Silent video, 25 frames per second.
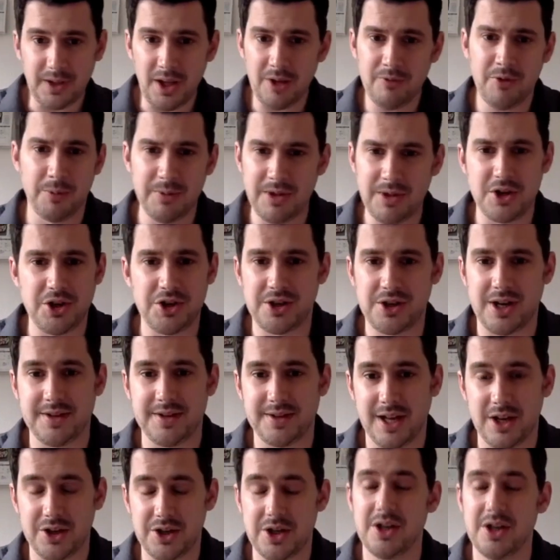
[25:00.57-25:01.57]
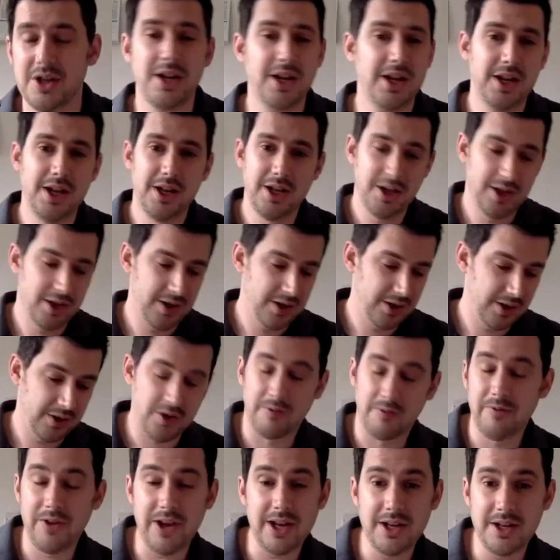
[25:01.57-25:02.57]
probably digitization.
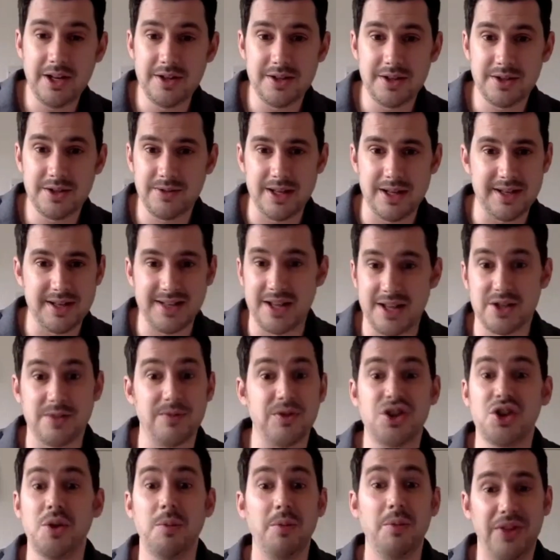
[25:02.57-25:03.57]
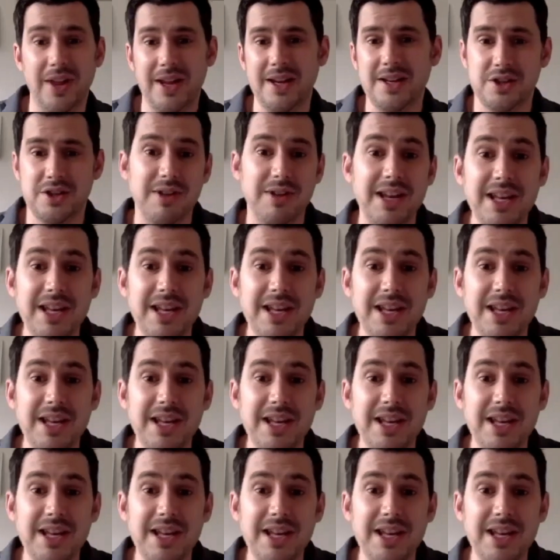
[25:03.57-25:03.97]
Convenience in the sense that some things are